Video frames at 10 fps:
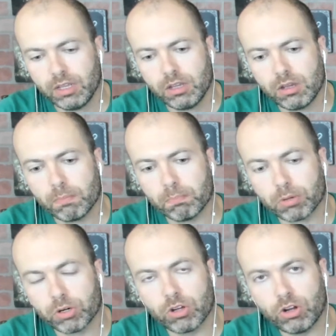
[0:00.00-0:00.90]
Bert
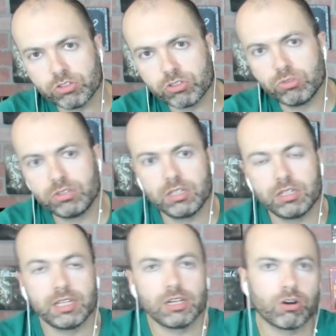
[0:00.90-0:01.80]
also did an
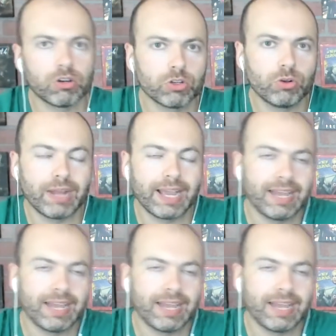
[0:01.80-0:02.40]
article and